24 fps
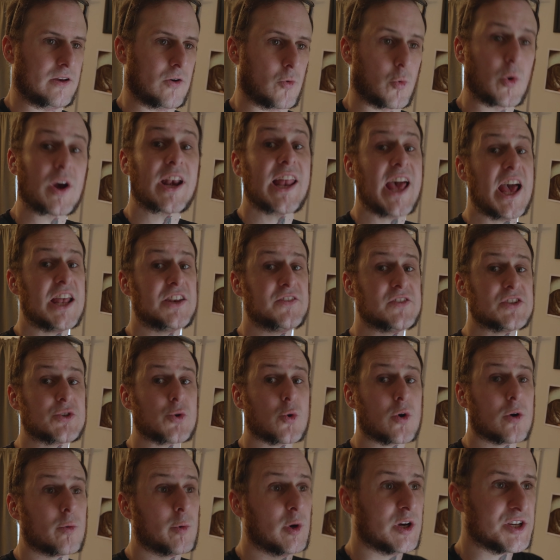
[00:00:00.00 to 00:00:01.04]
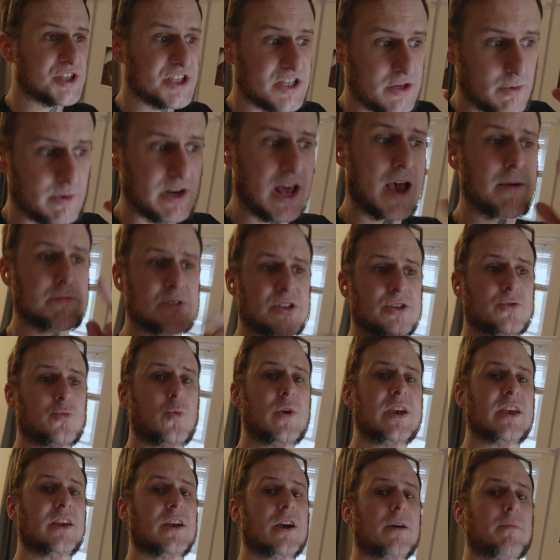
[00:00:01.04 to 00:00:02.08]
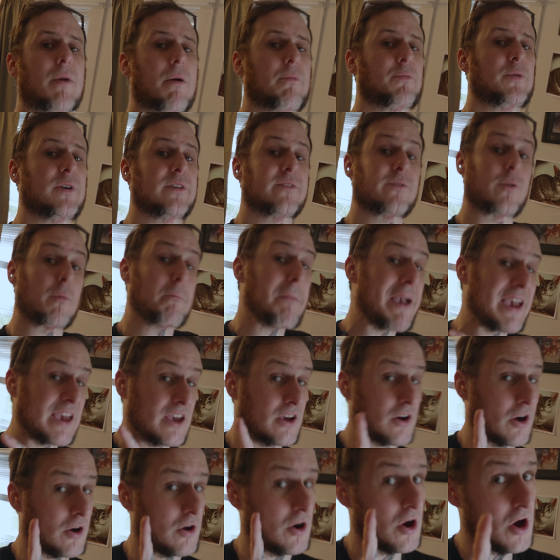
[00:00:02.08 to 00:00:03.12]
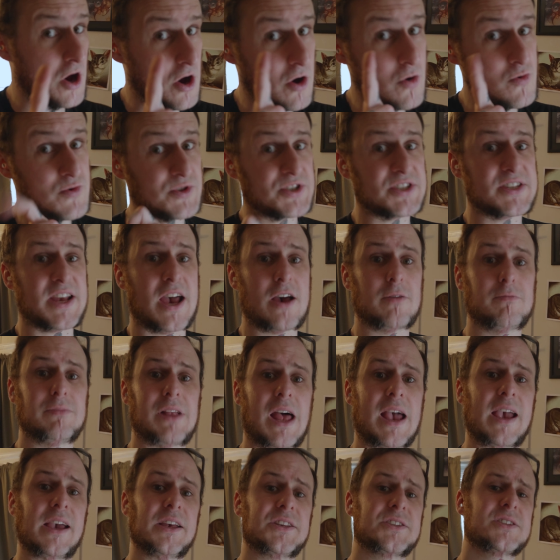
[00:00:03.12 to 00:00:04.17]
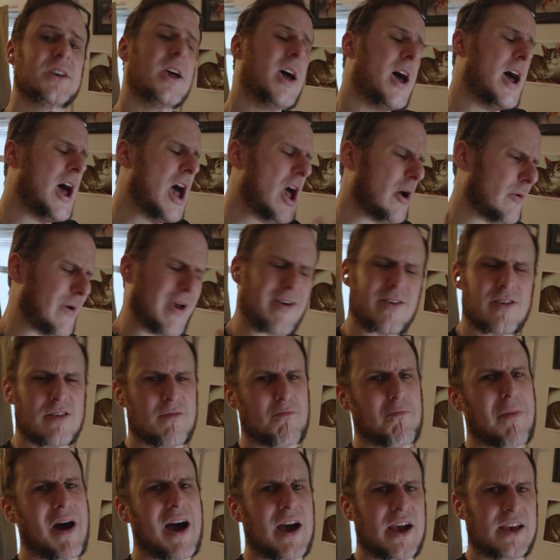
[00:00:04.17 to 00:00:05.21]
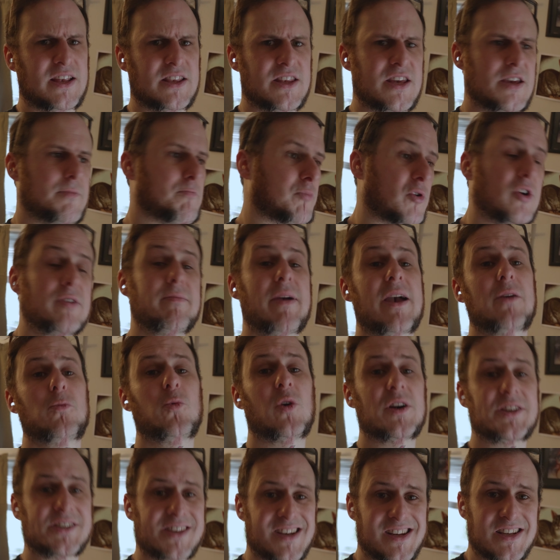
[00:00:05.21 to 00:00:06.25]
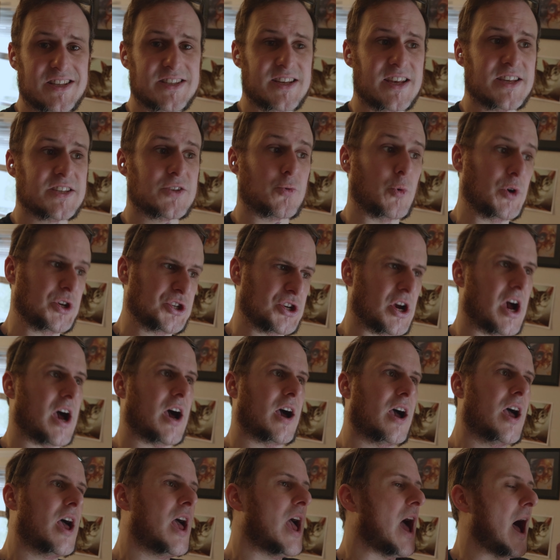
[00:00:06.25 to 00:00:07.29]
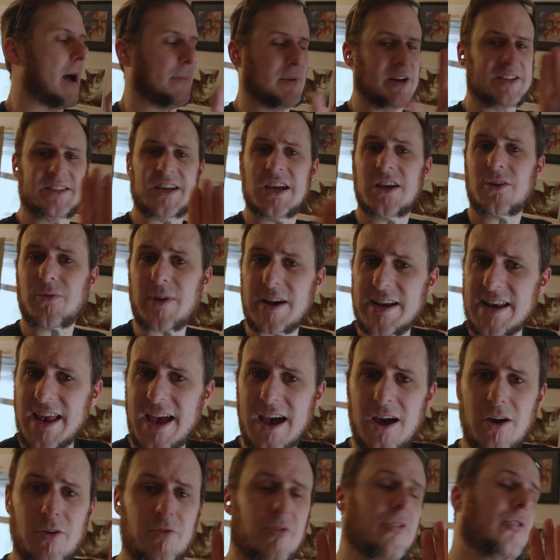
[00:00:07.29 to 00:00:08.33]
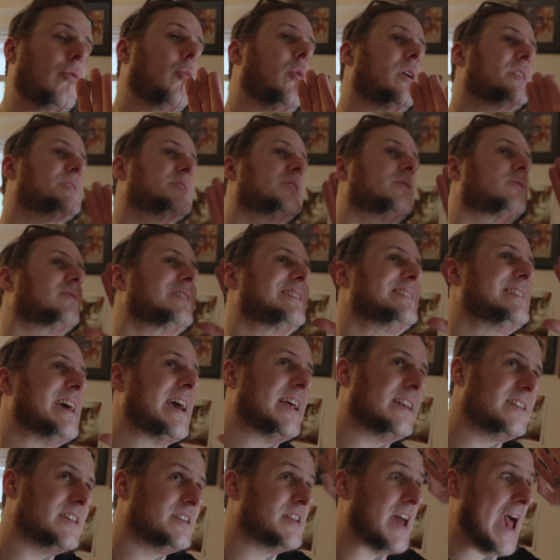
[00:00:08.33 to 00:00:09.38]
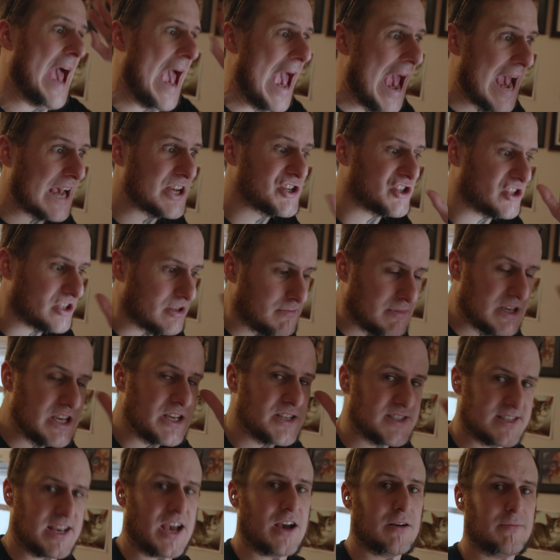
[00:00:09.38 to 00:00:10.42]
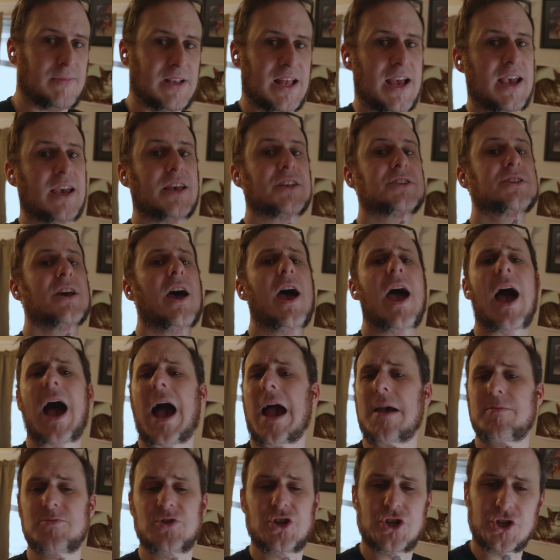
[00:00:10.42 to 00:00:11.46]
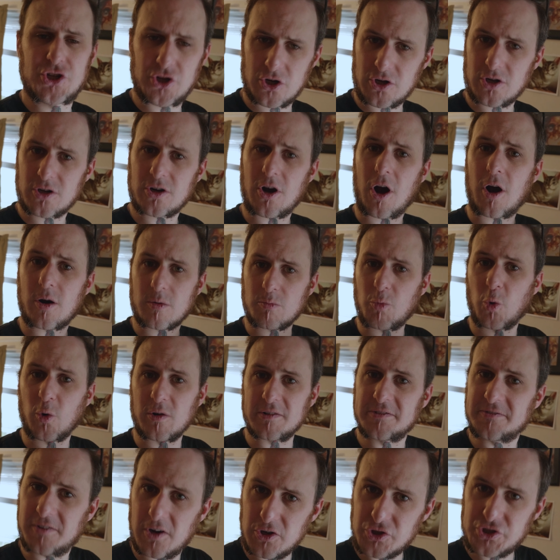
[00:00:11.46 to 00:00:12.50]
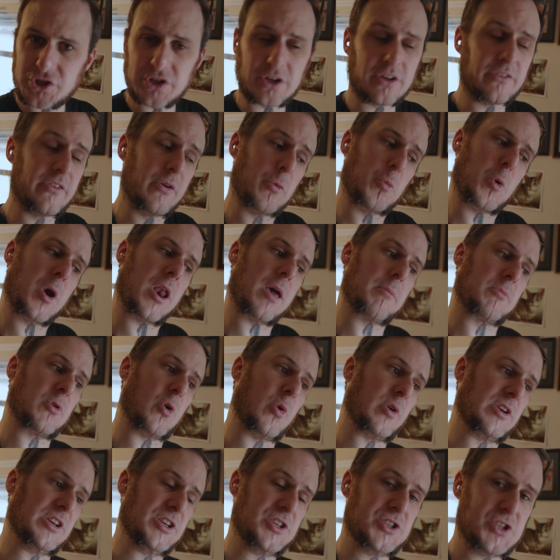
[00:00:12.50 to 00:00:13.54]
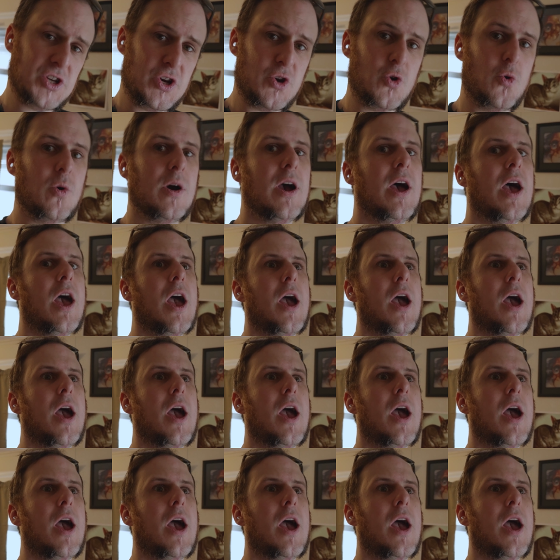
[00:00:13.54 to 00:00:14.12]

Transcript: We're going to head to the store, we're going to see what options we can come up with for making our own sound blankets rather than buying the pre-made ones that exist, which I'm going to tell you right now, the ones that are intended to actually be sound blankets, I'm sure are more functional than what I'm going to do,